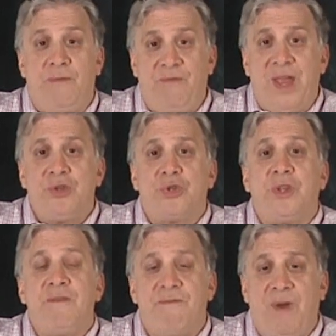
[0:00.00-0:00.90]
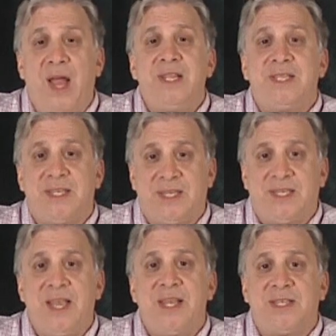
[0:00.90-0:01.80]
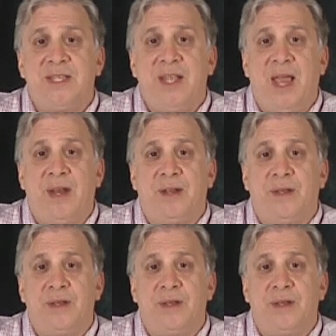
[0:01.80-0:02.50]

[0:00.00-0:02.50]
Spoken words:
eventually find success in that